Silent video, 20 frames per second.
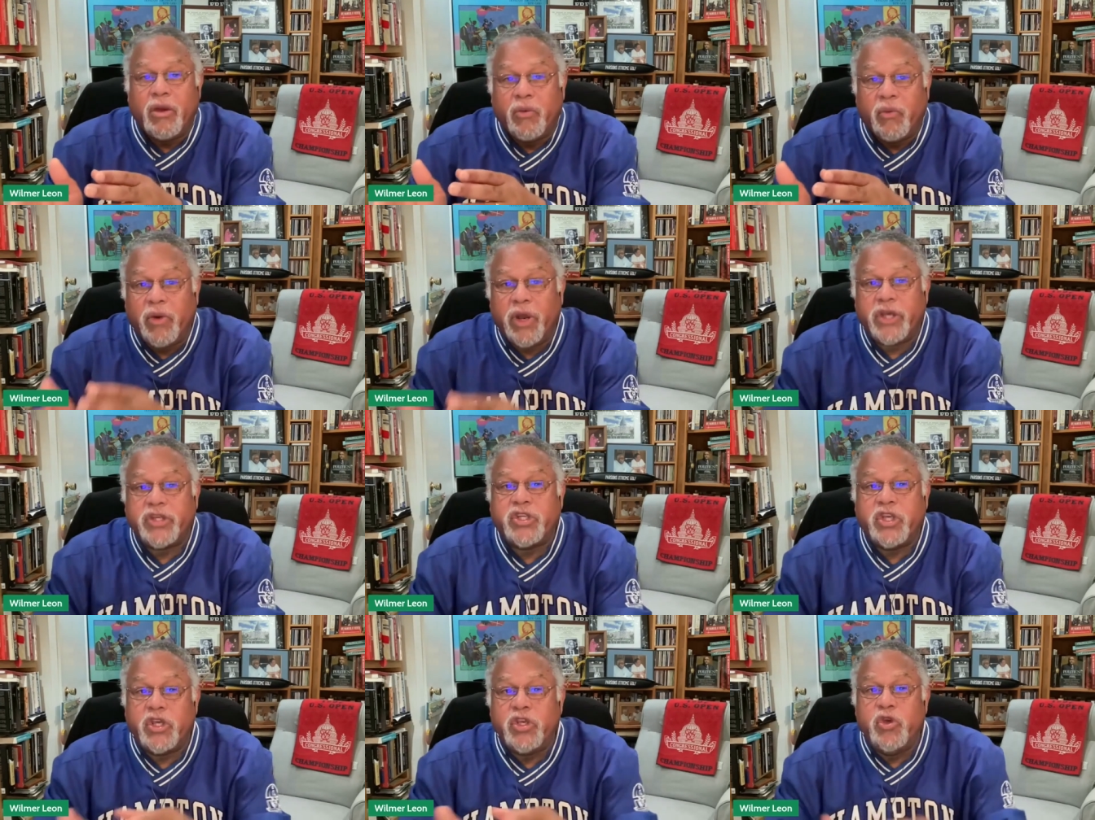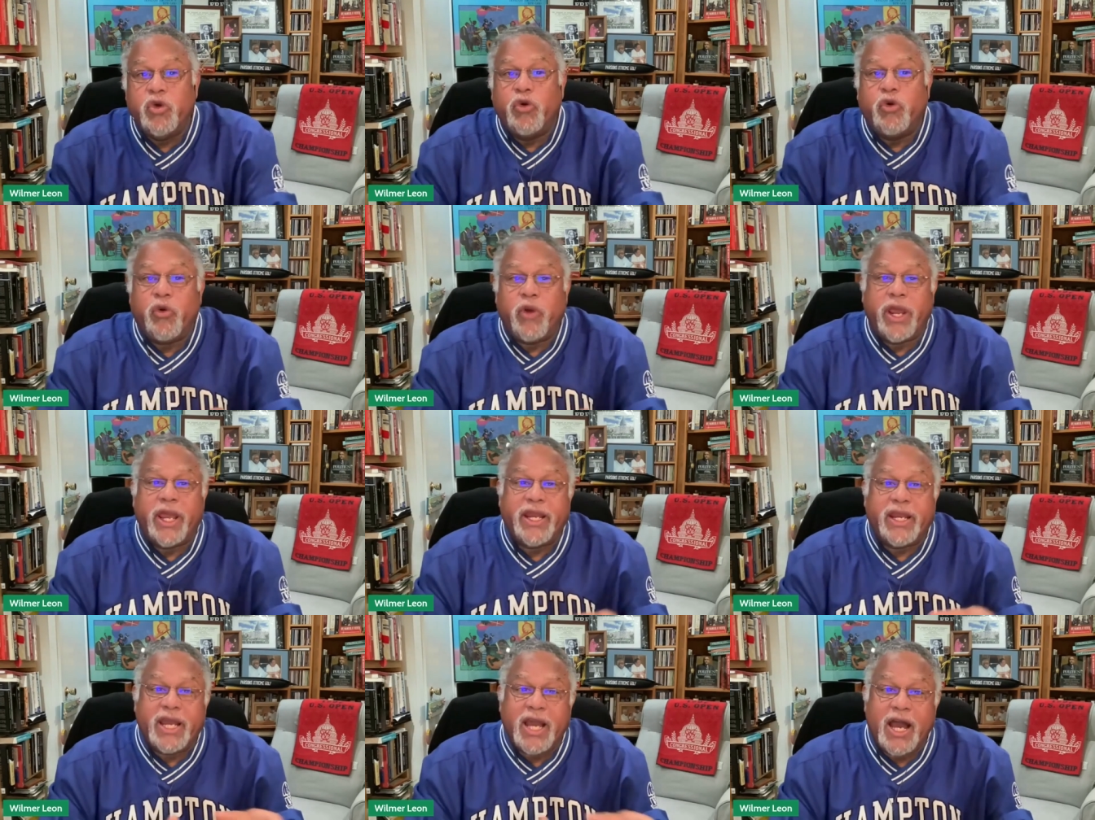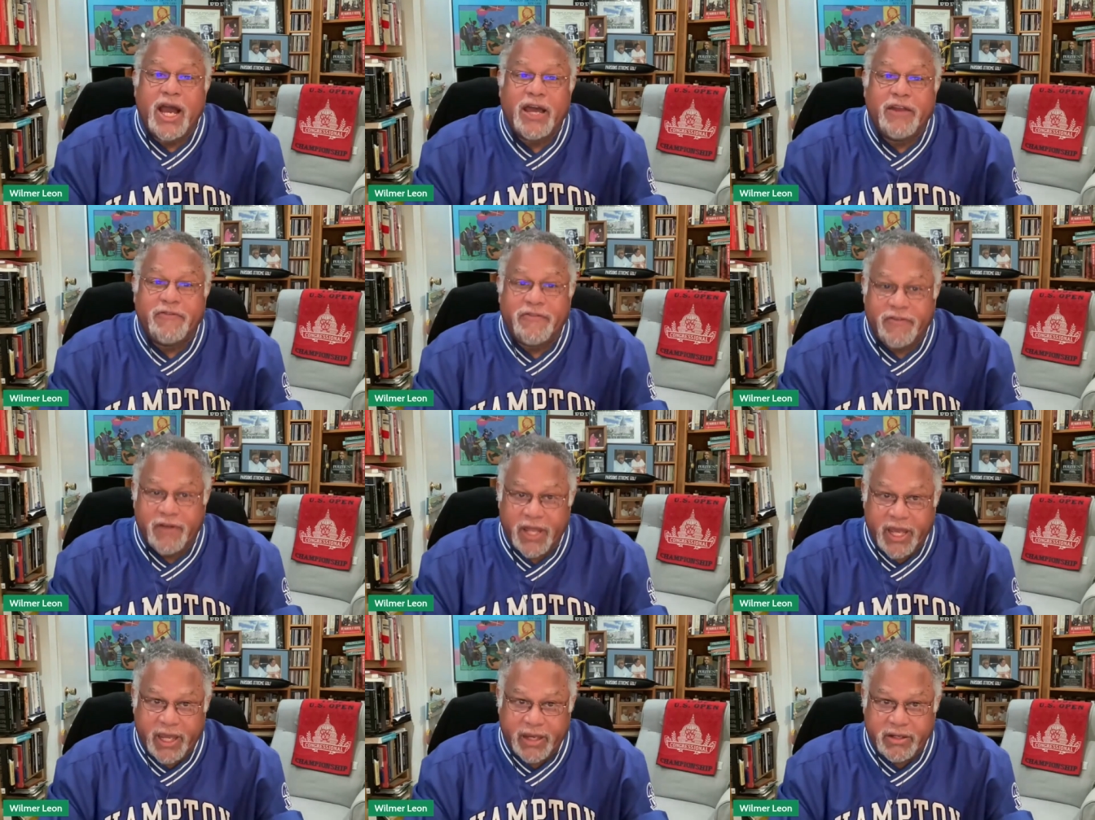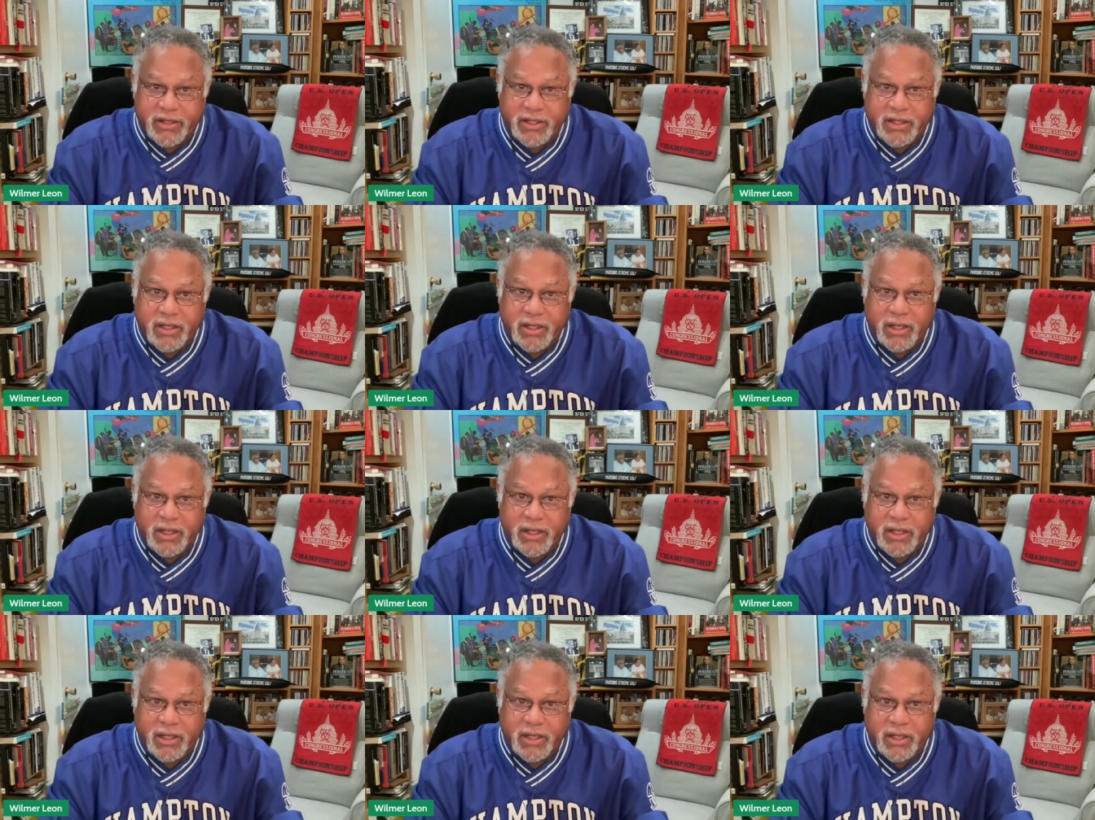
Russia Ukraine conflict.